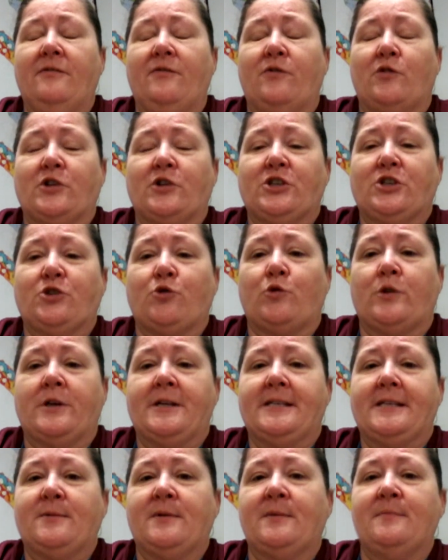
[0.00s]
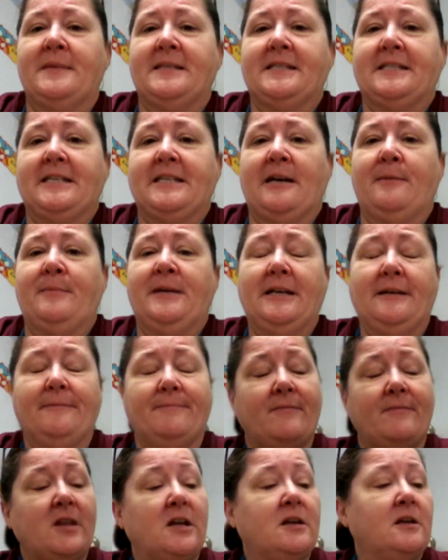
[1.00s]
for Stories with Miss Debbie.
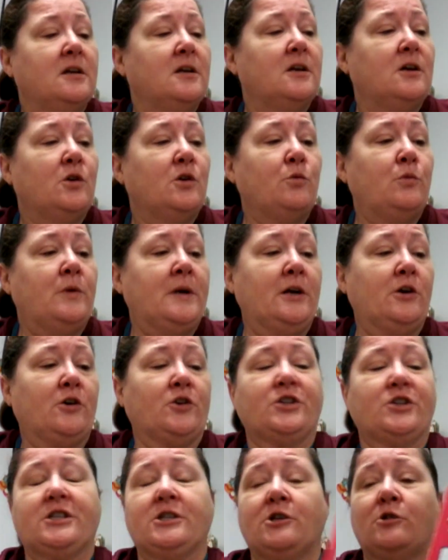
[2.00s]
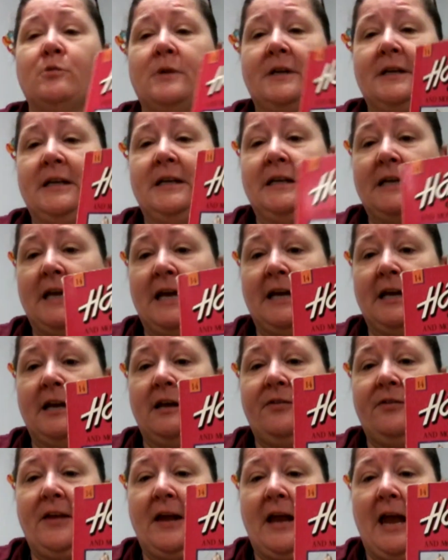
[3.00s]
We are still reading
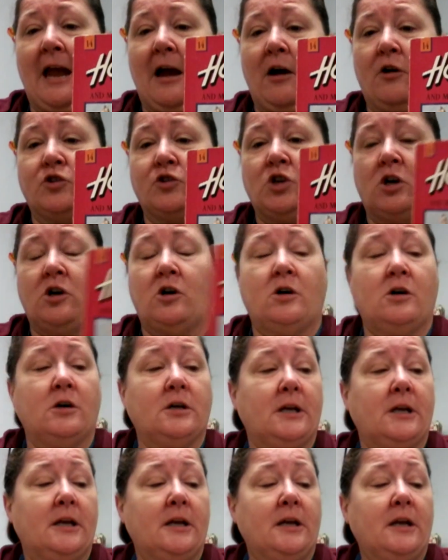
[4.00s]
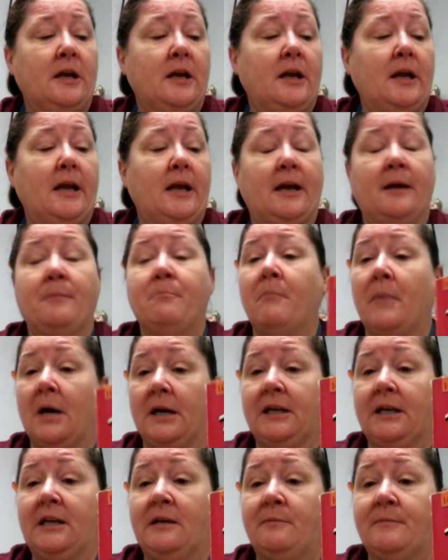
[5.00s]
Hank the Cowdog and
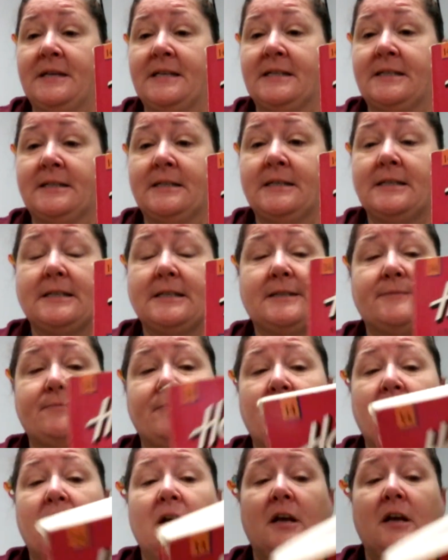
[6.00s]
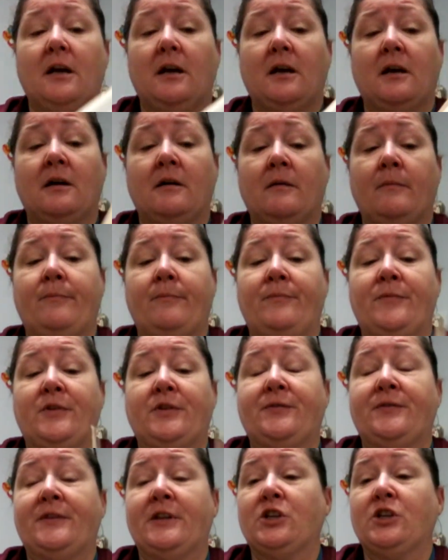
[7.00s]
Monkey Business.
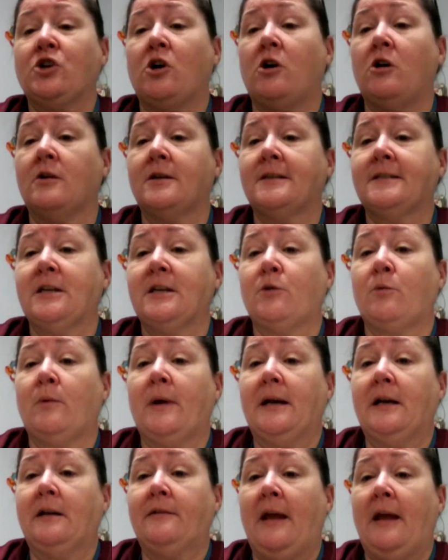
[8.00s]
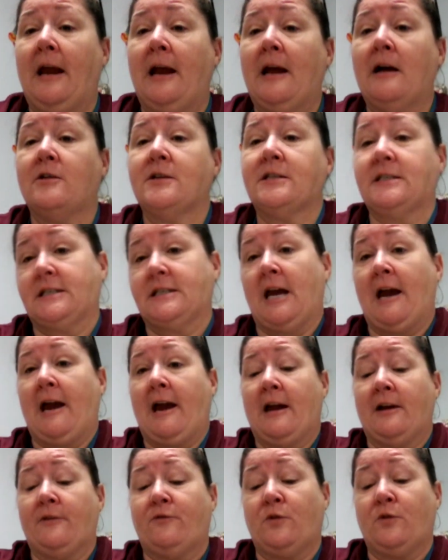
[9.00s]
The dogs had ran in the house to
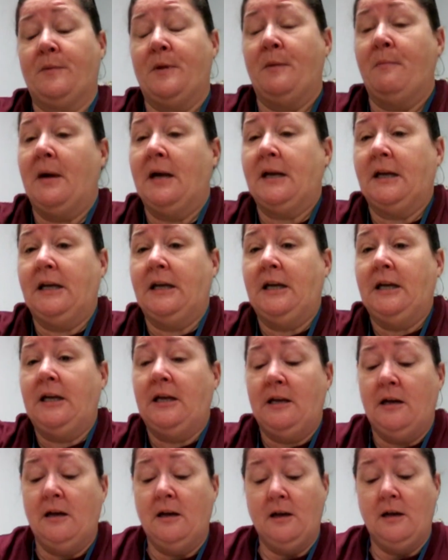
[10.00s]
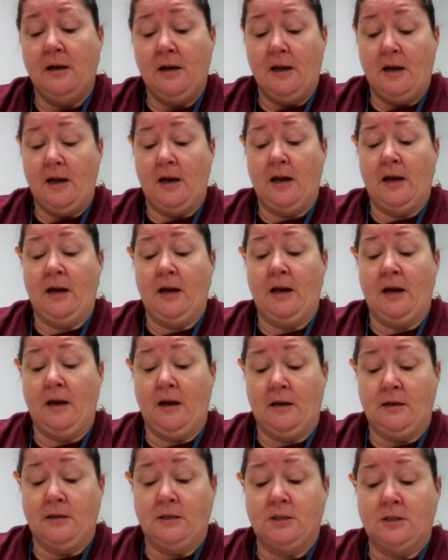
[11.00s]
hide from the monkey,
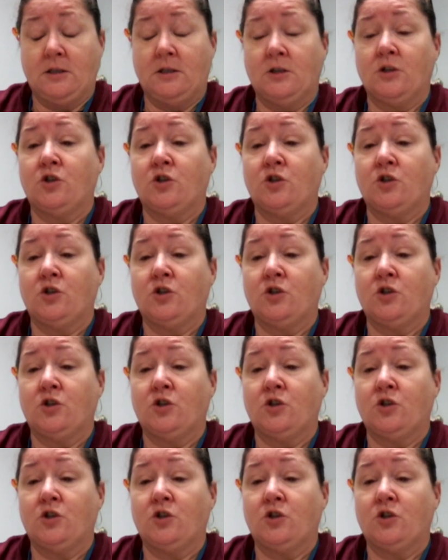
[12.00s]
and